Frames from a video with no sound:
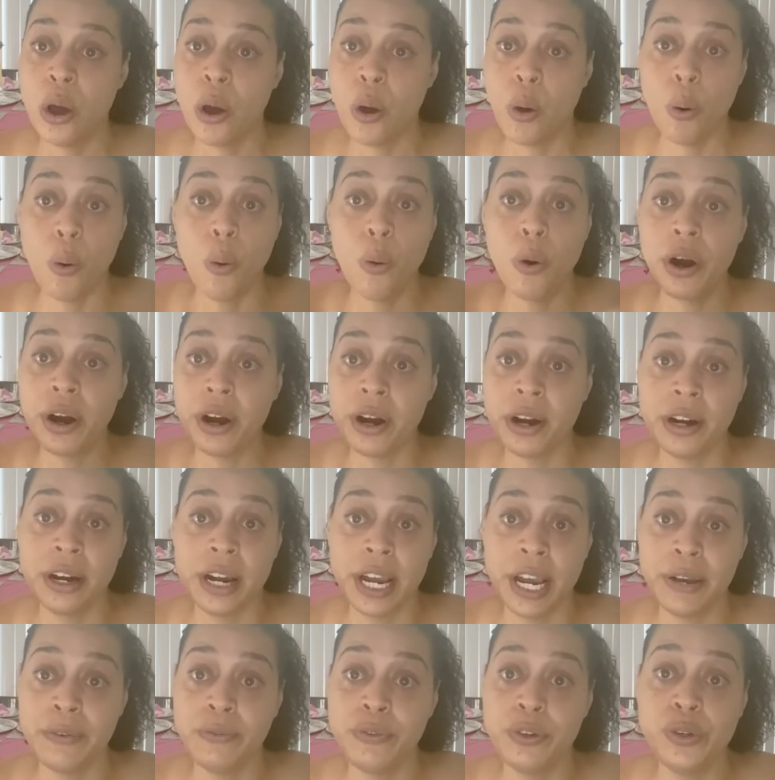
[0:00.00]
or
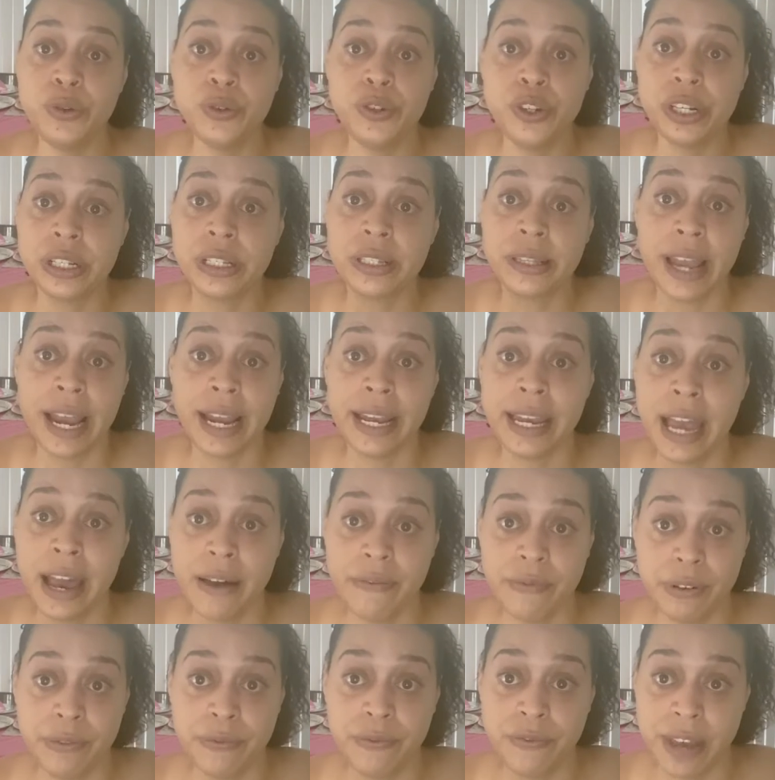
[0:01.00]
if you just like
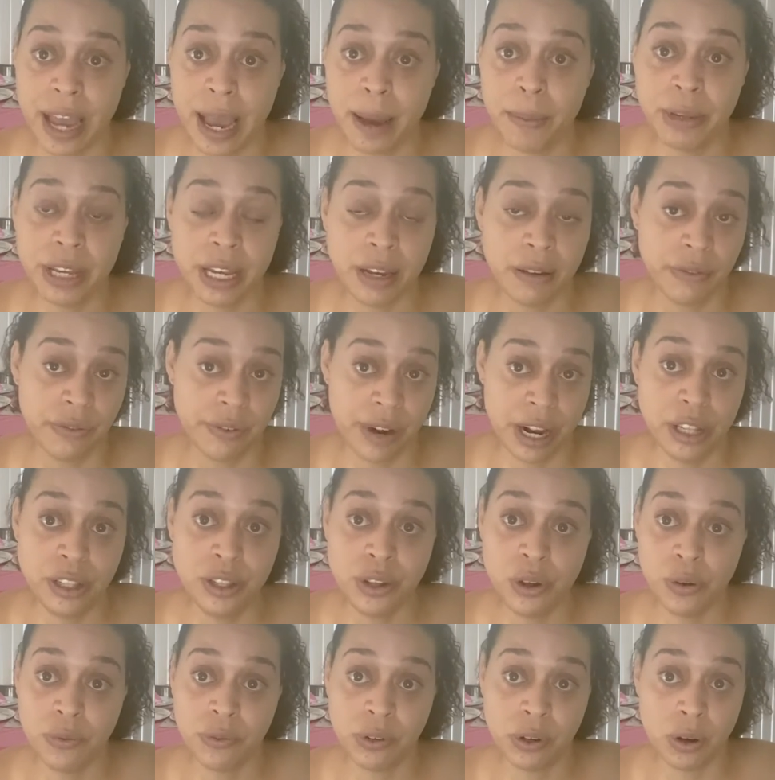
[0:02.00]
having family and friends
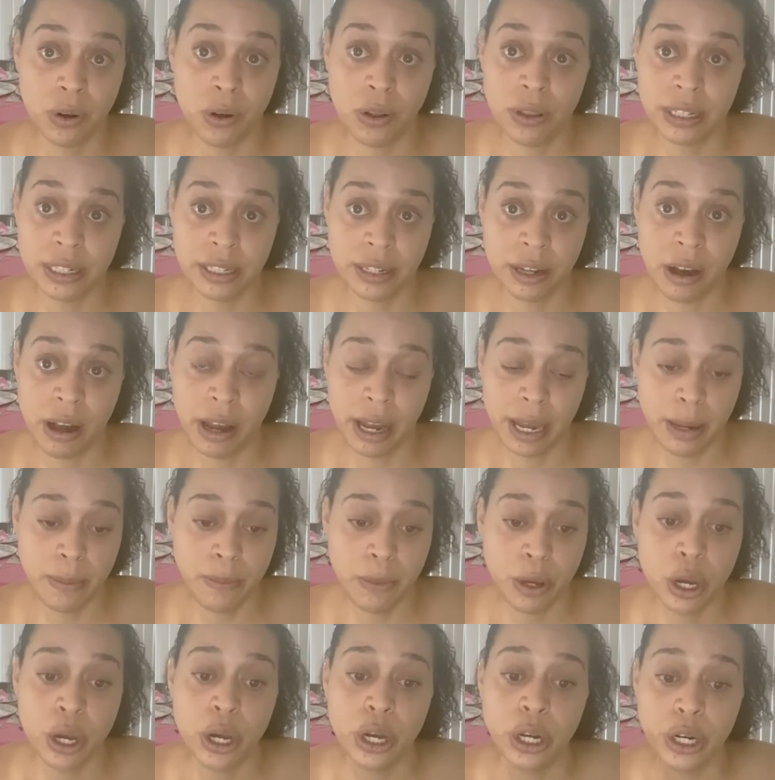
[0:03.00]
over all the time,
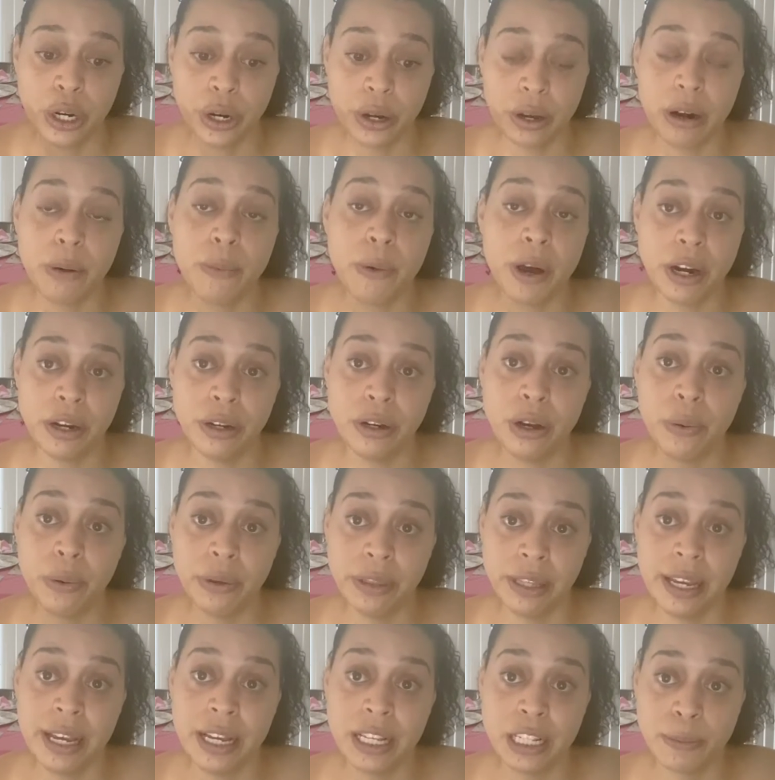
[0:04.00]
you're going to want to know what
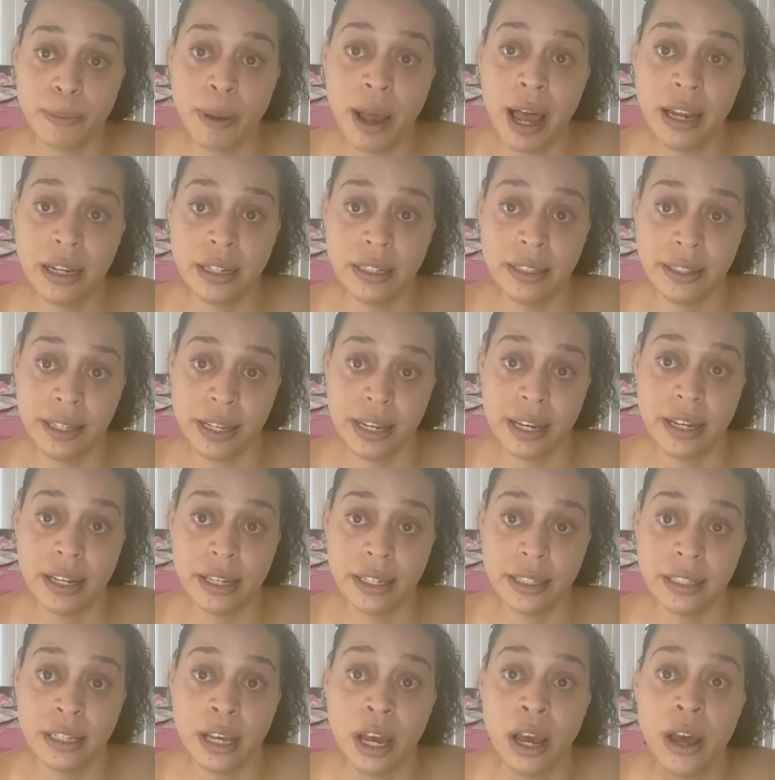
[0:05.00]
the guest policy
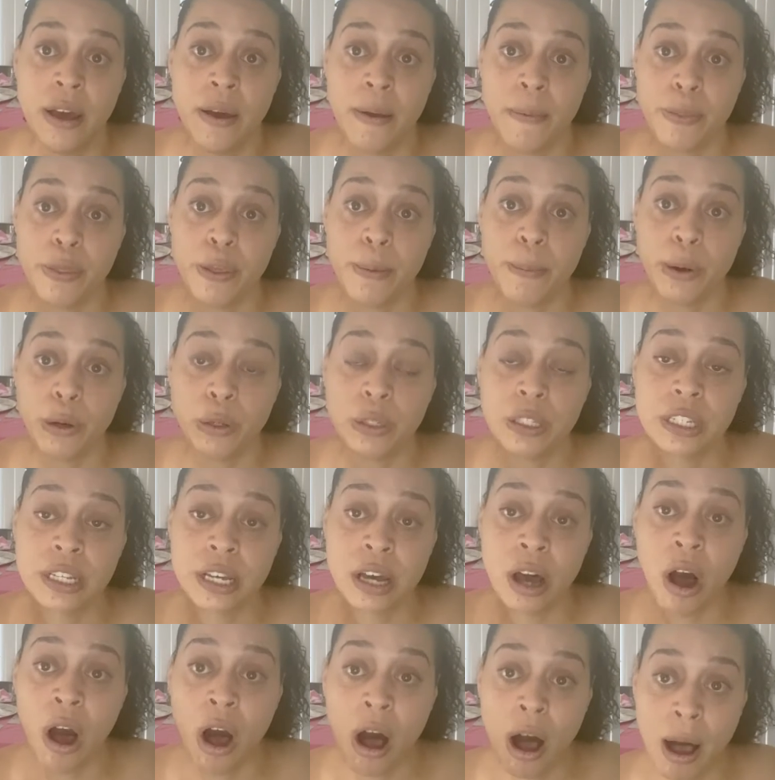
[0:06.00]
is. The most
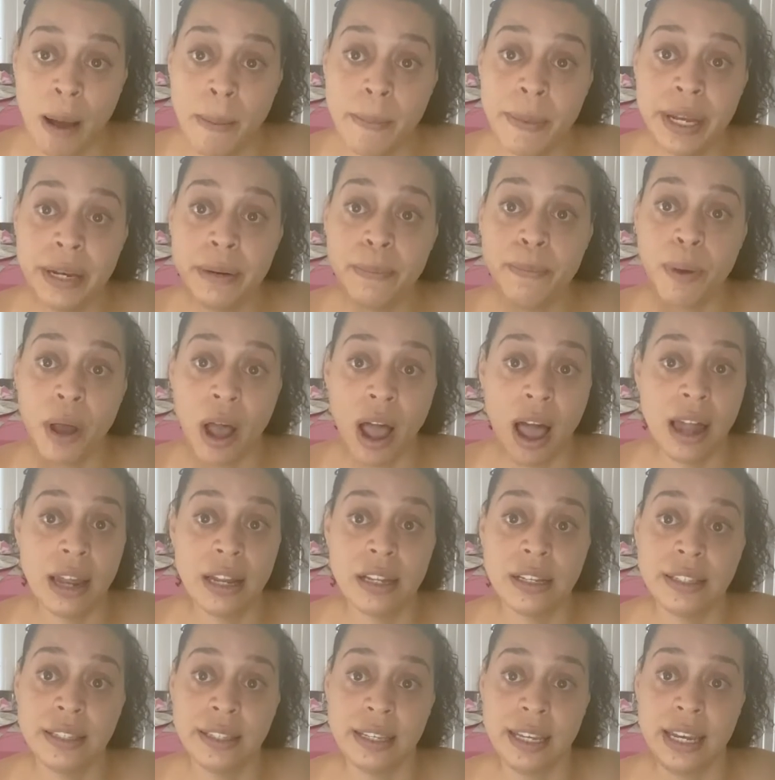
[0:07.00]
common
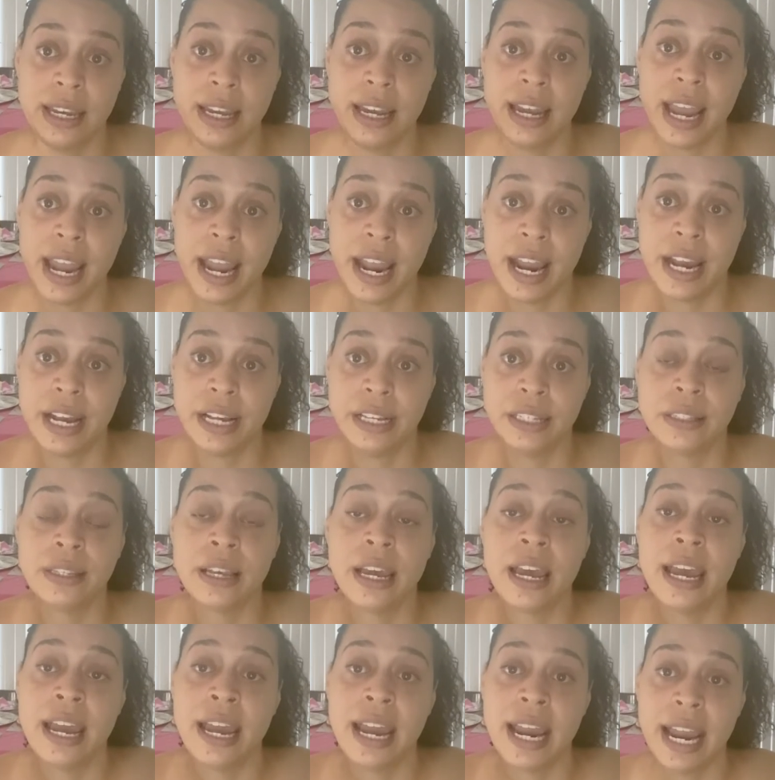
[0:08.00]
policy is
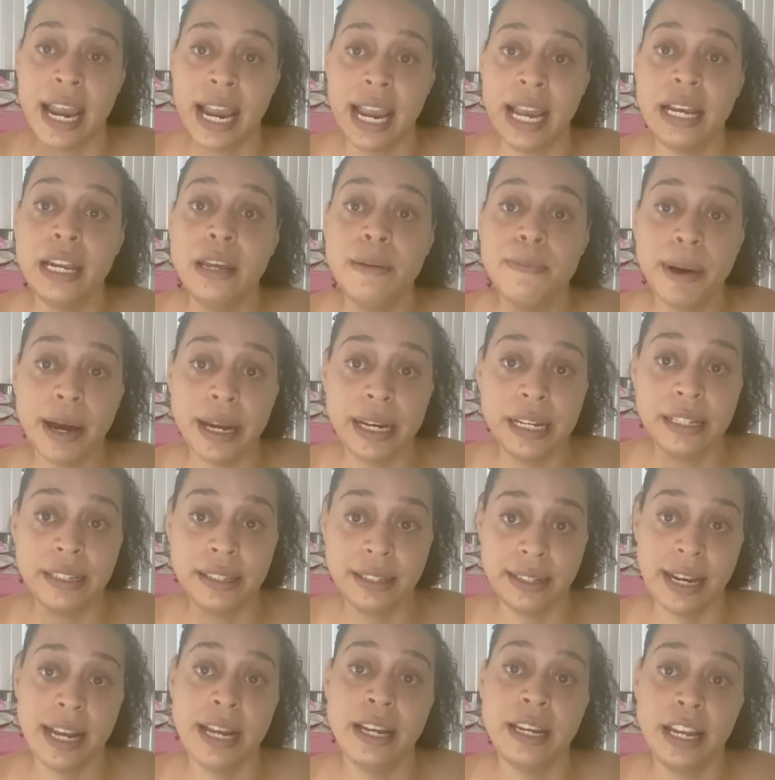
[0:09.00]
anybody
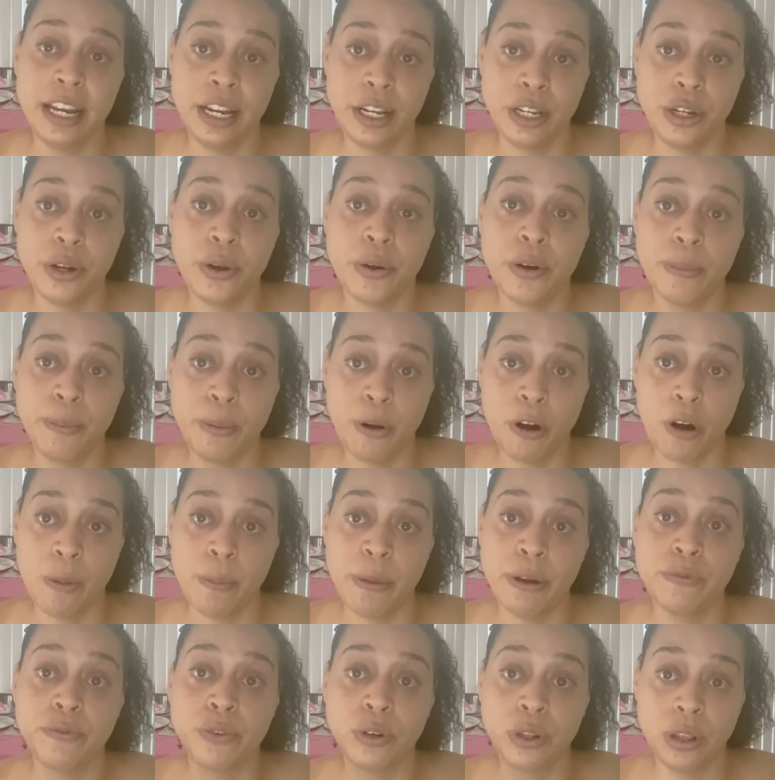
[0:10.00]
staying in your
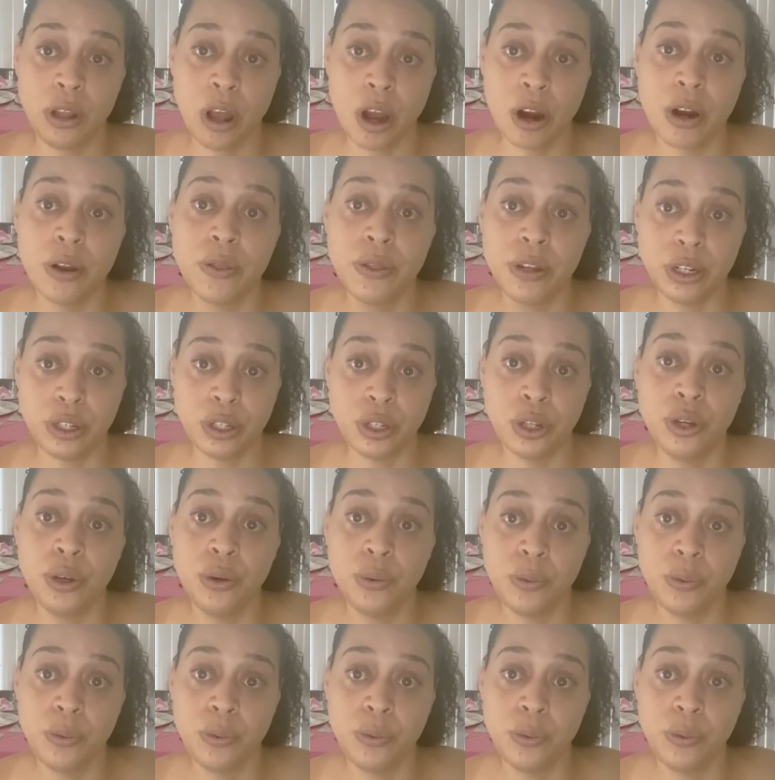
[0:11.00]
apartment for longer than 2